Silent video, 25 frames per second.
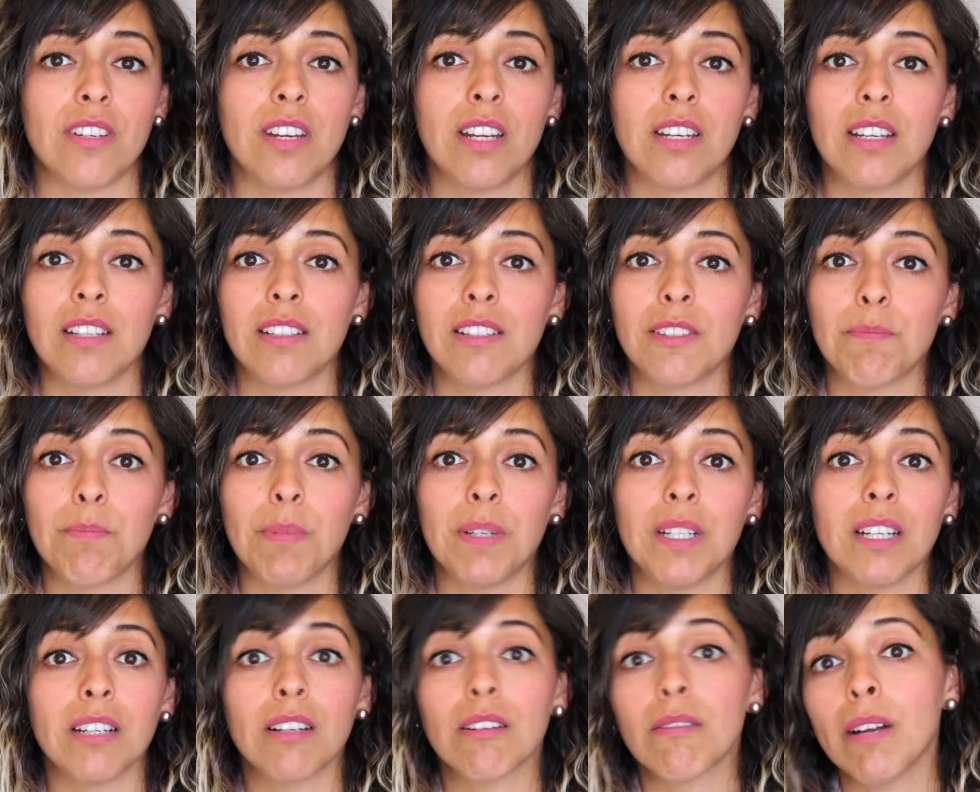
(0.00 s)
And it's
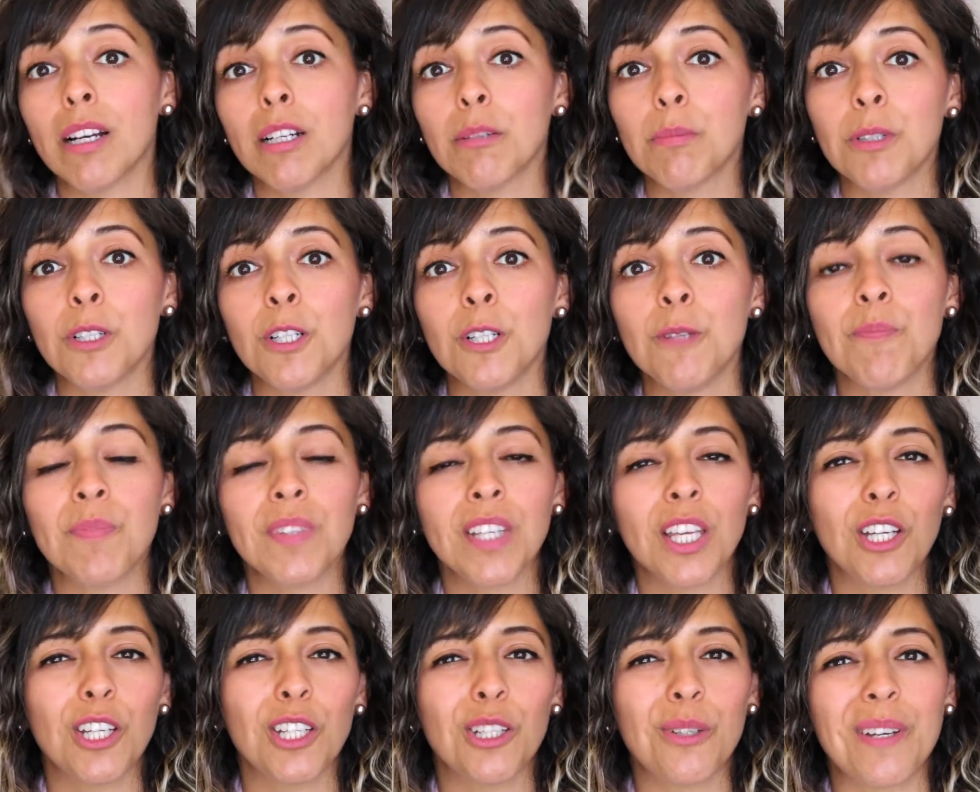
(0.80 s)
been incredible,
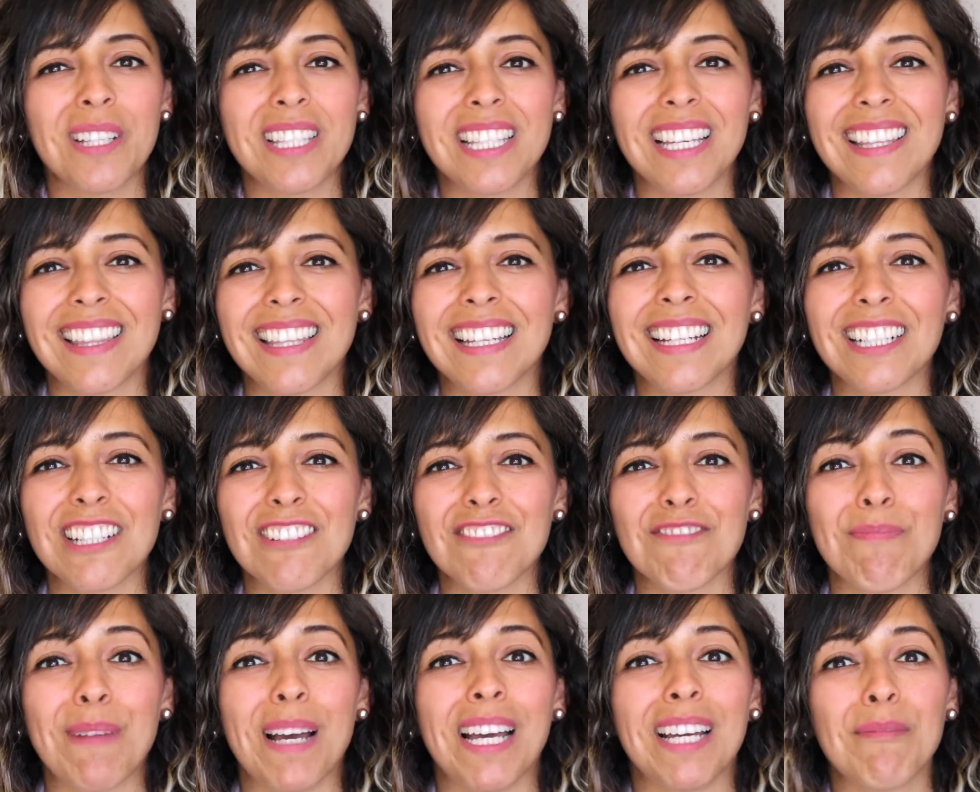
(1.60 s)
you know, as I think
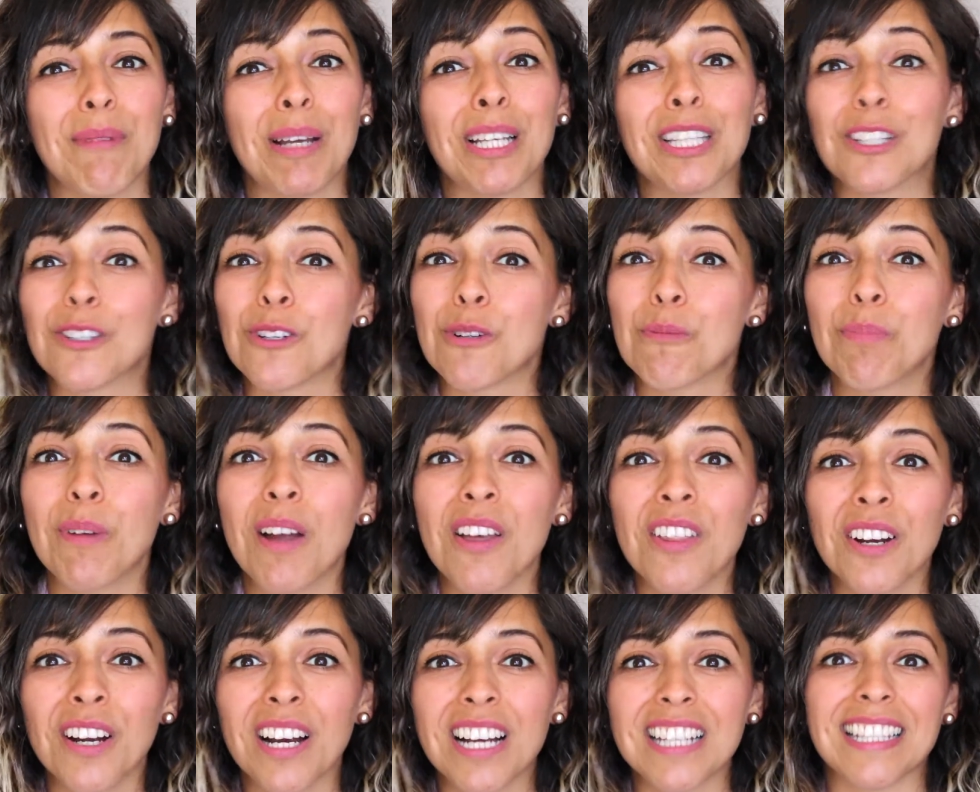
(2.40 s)
of my little
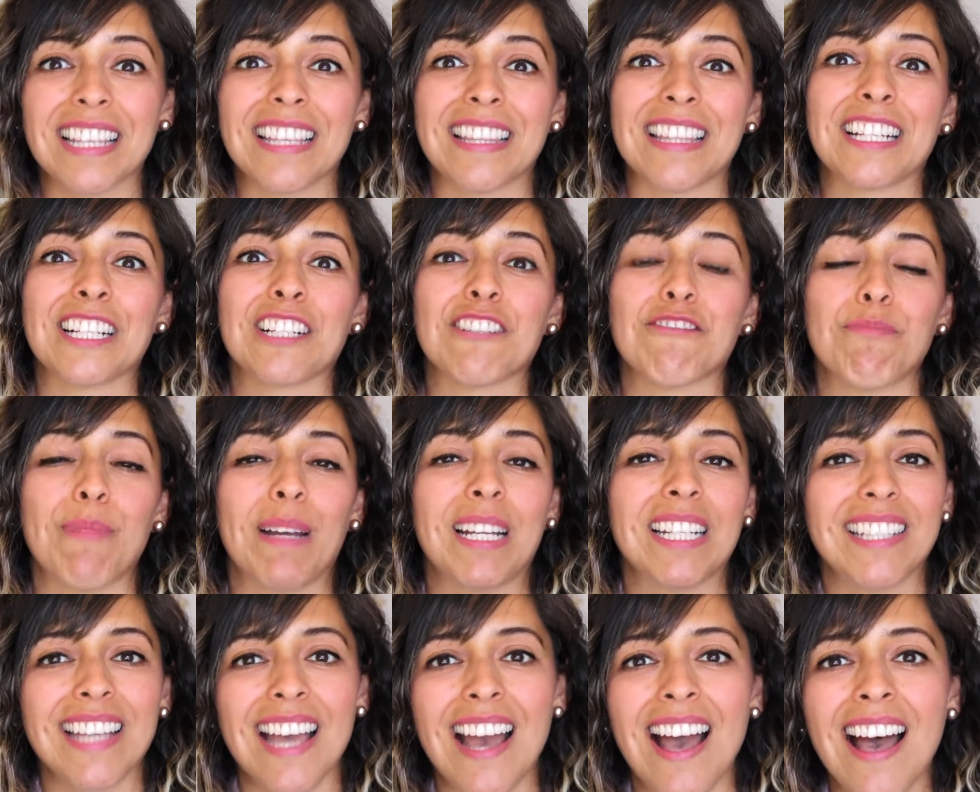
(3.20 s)
brother, as I think of
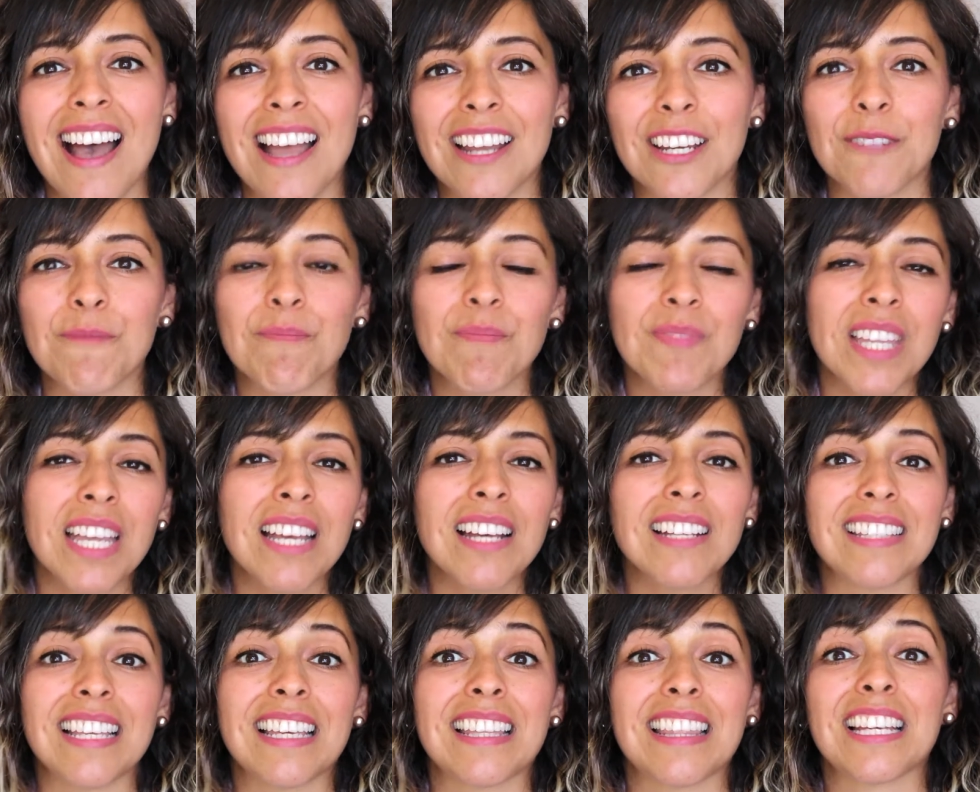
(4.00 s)
my dad,
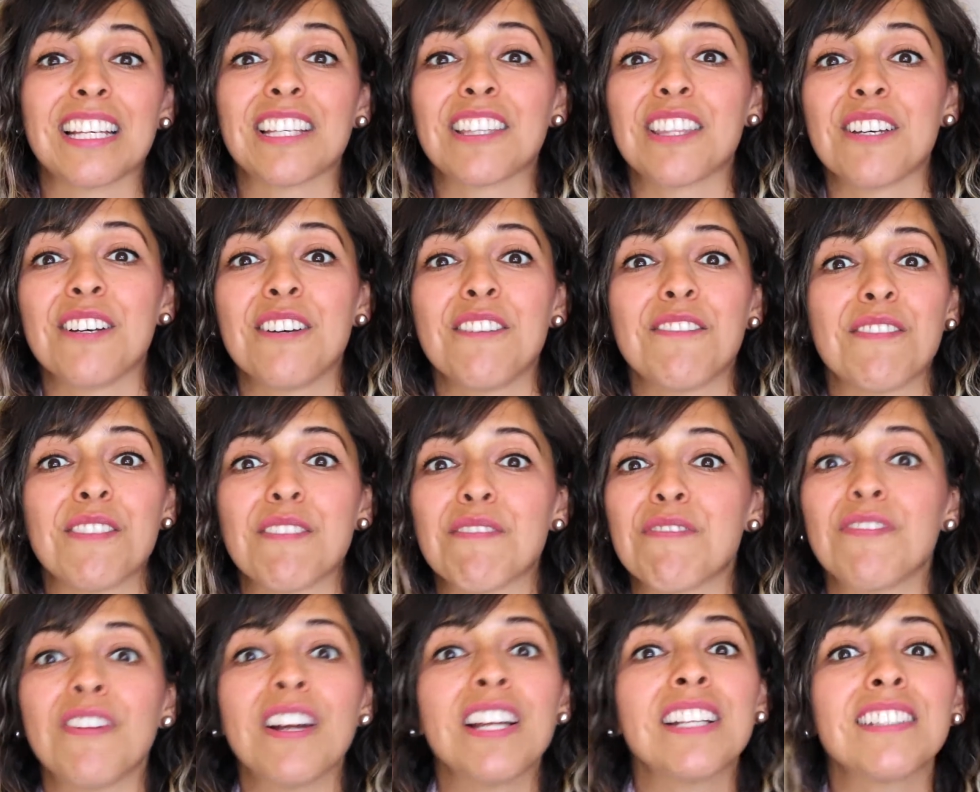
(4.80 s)
as I think of the
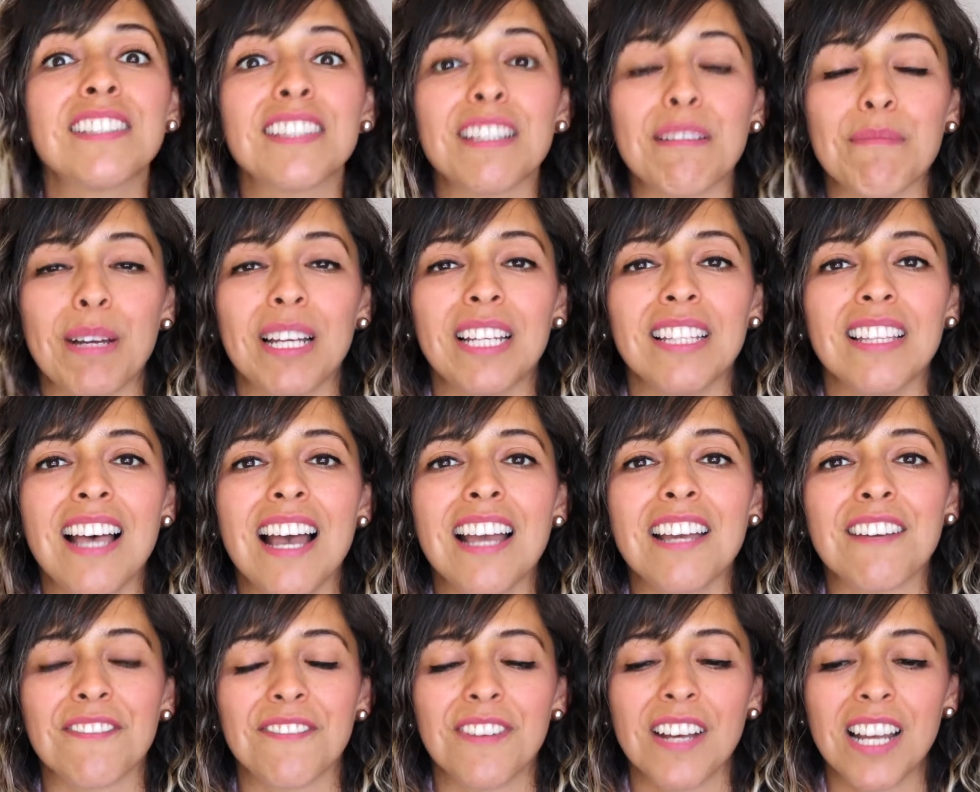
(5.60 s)
friends in my
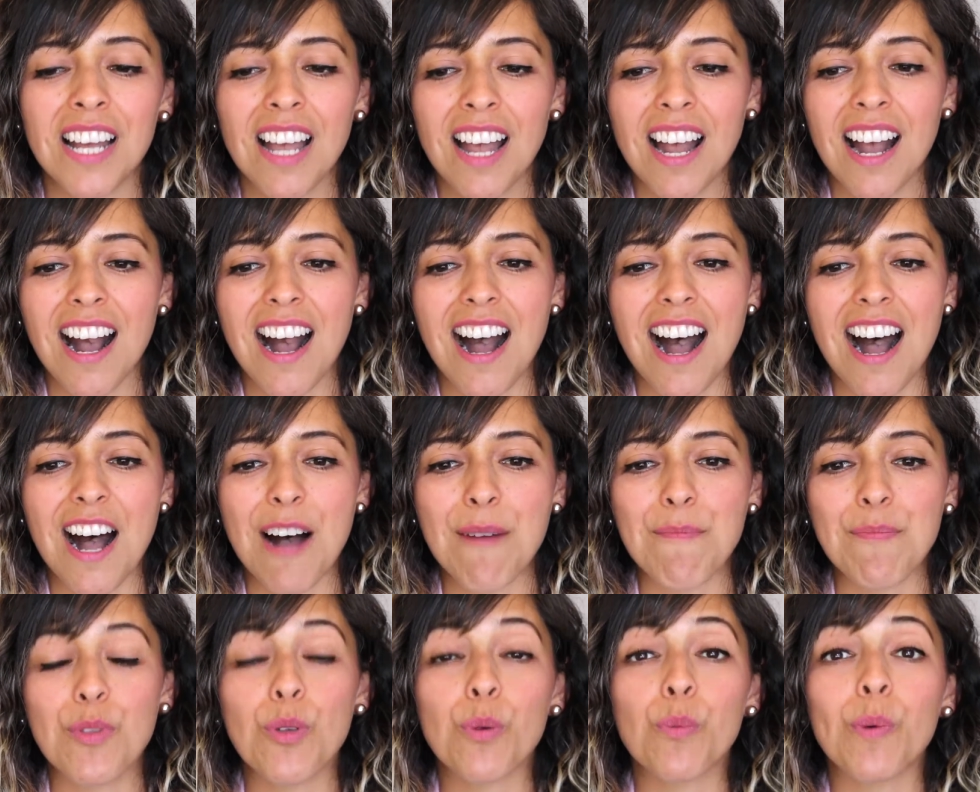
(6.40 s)
life,
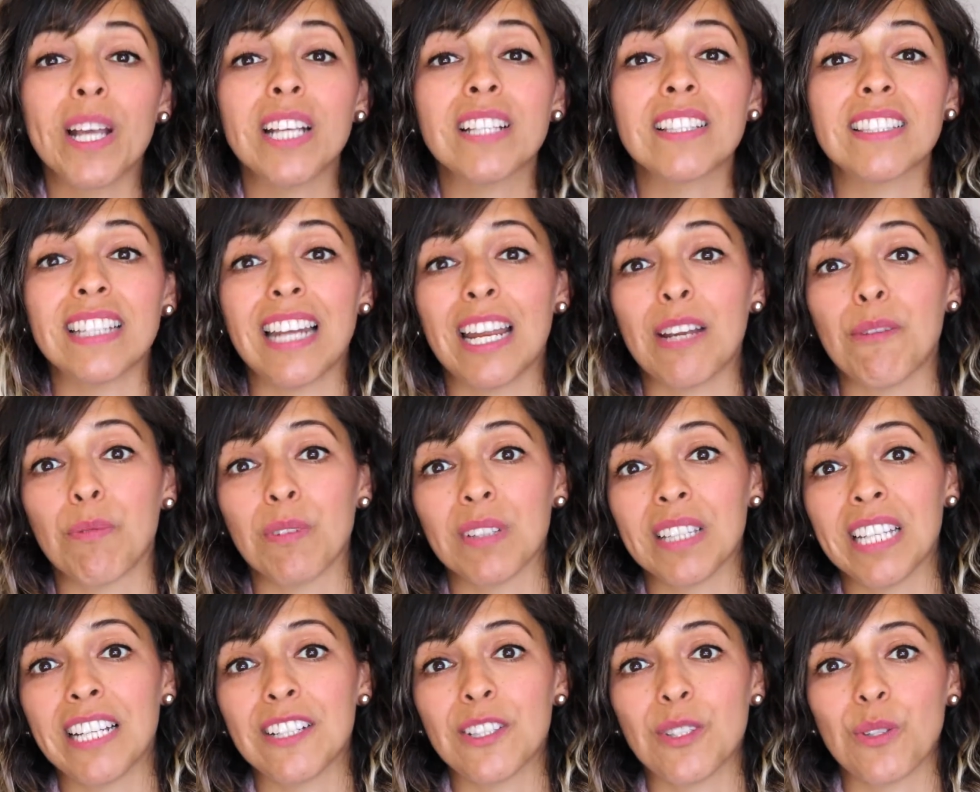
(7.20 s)
the ways that I
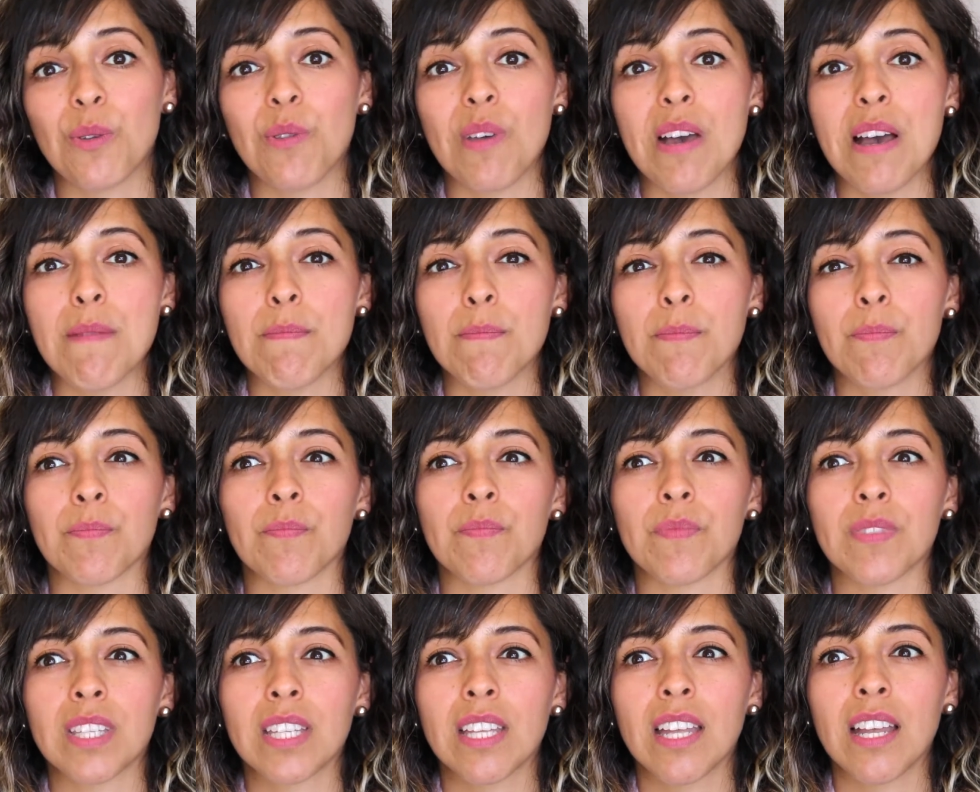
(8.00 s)
relate to them,